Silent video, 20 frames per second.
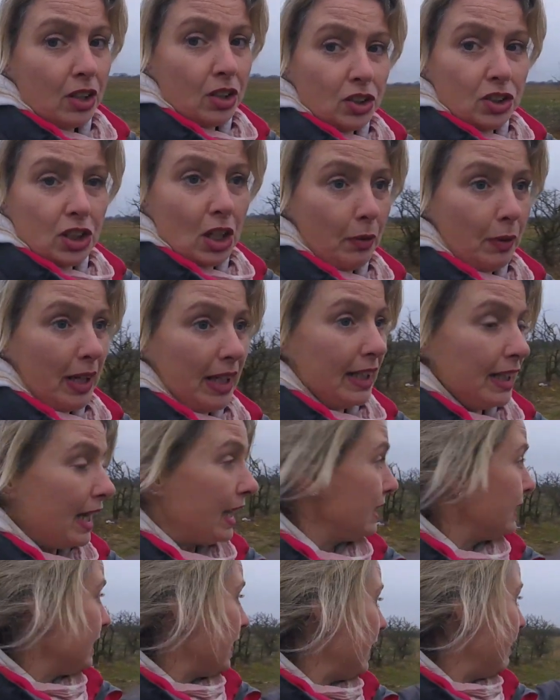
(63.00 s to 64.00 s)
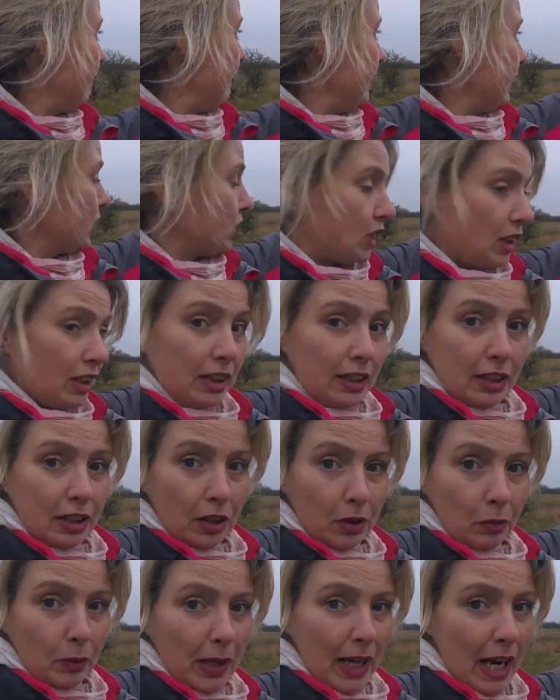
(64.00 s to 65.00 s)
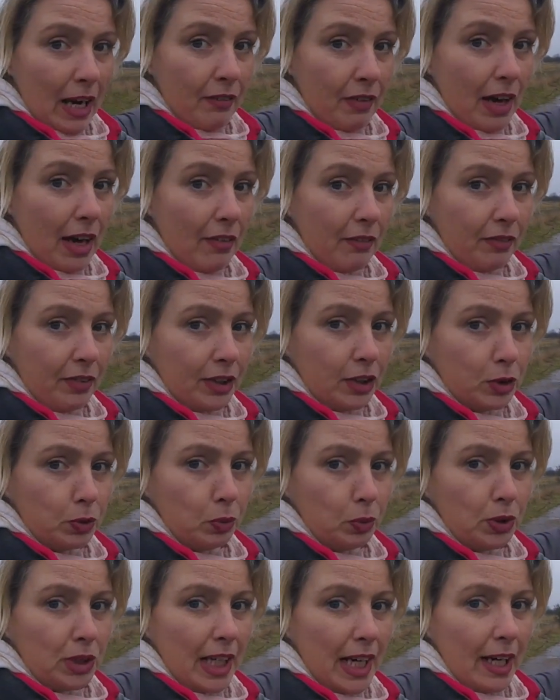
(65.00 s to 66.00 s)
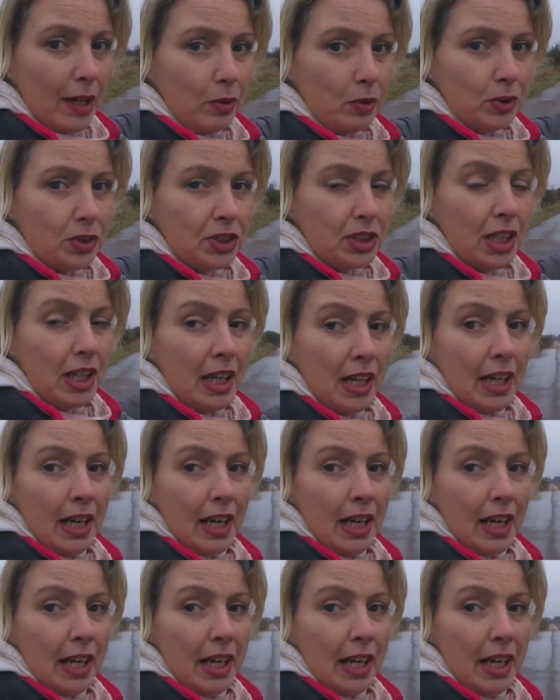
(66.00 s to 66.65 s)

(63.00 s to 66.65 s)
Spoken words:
So in that direction we have Hatfield Woodhouse,